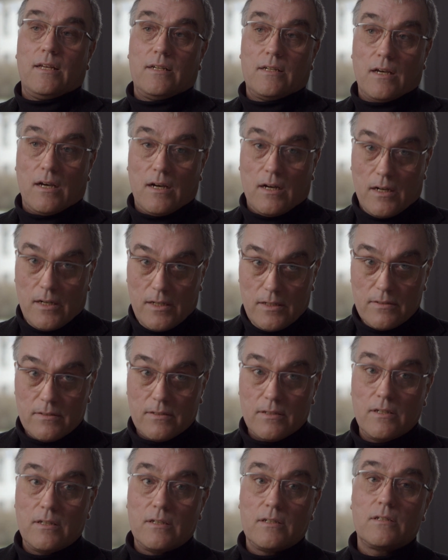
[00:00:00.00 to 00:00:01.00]
And I
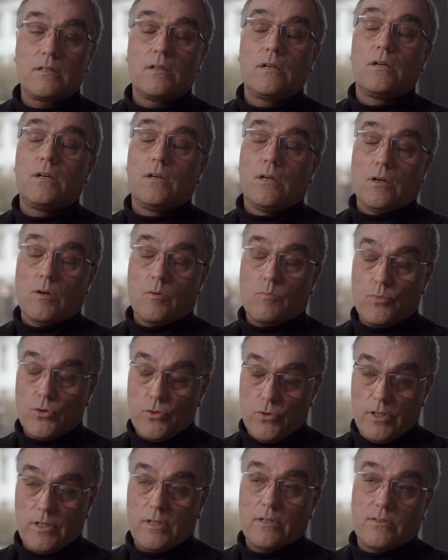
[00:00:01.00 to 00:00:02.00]
think
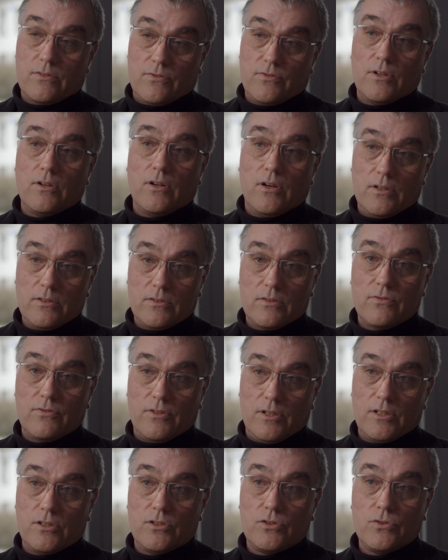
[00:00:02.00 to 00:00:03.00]
Buddhist
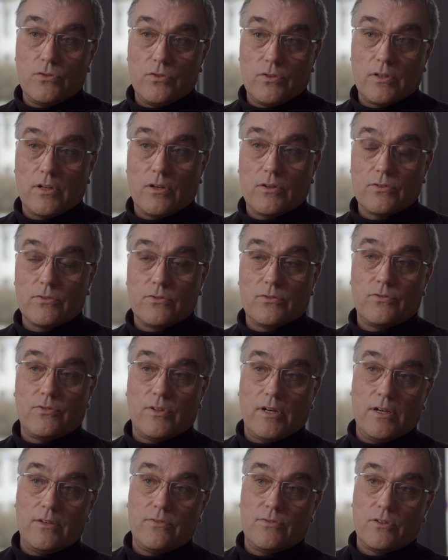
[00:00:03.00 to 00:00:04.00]
philosophy,
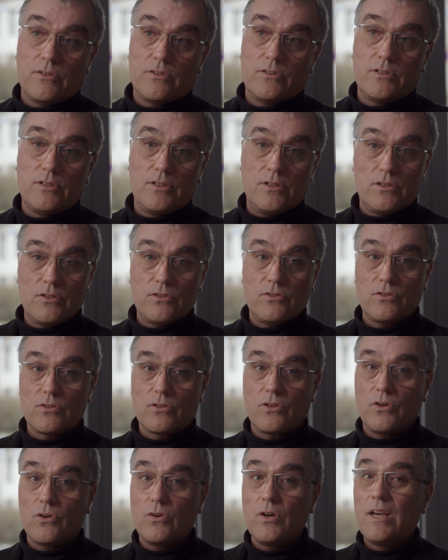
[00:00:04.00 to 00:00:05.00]
2,500 years
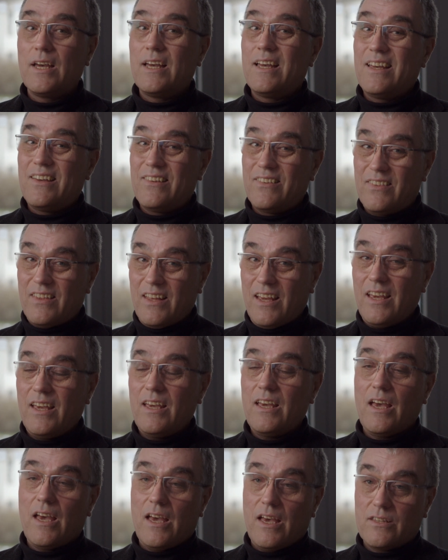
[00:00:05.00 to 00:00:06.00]
ago,
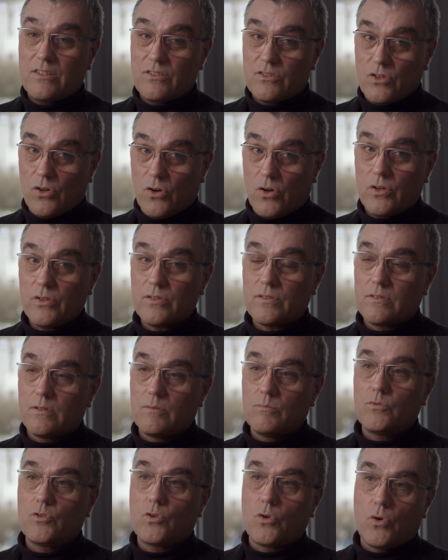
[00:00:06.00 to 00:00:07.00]
they saw
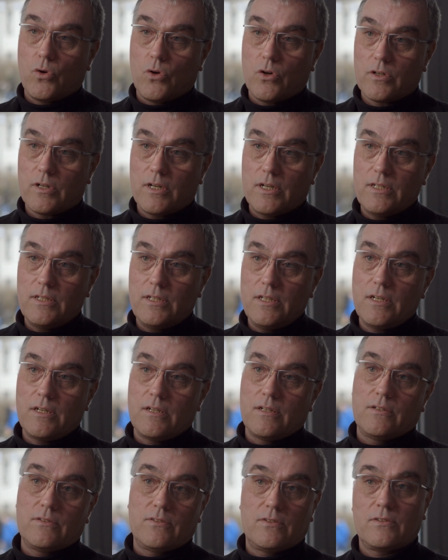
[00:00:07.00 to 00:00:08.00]
some core
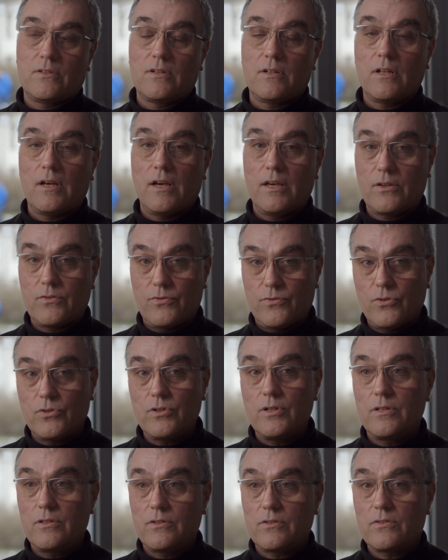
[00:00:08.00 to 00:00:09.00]
ideas, like,
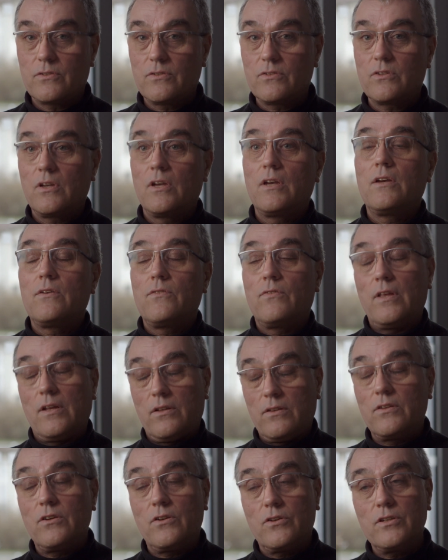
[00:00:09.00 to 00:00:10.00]
for instance,
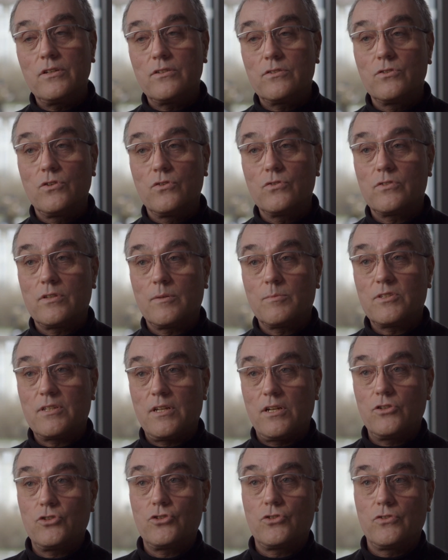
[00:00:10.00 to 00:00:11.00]
that there is no
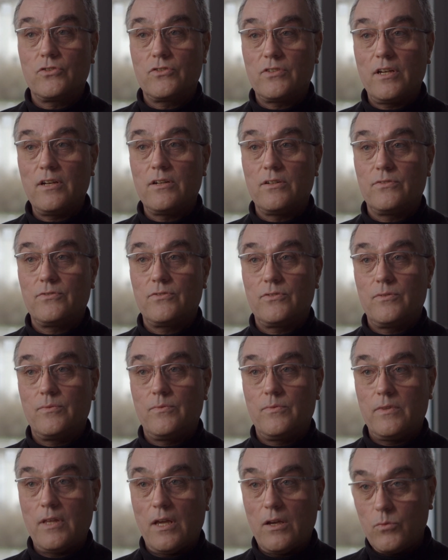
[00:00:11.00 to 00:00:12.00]
substantial self.
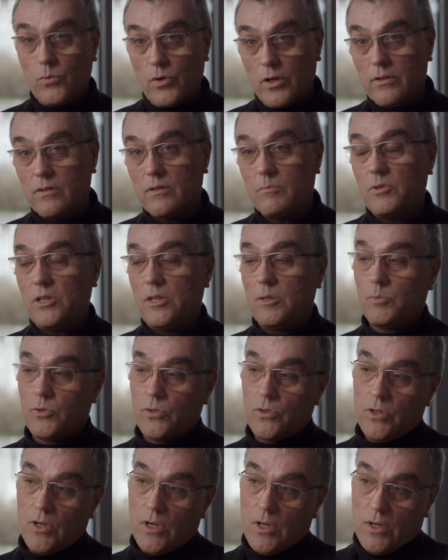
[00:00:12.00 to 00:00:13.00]
They were the
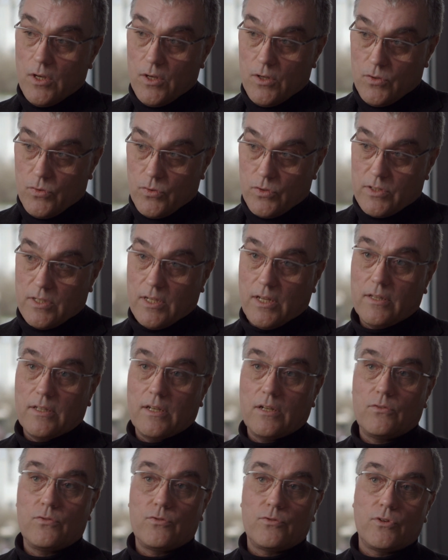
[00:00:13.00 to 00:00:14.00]
people who said
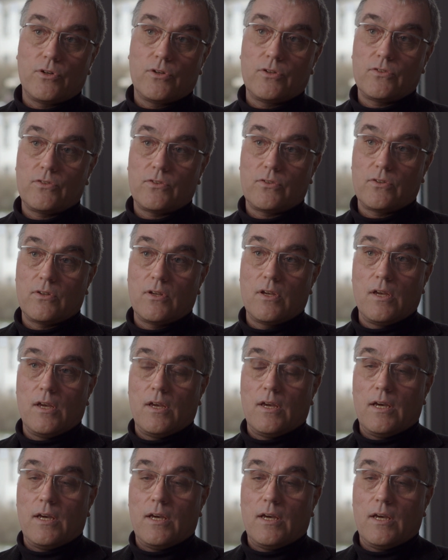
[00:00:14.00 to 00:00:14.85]
that first,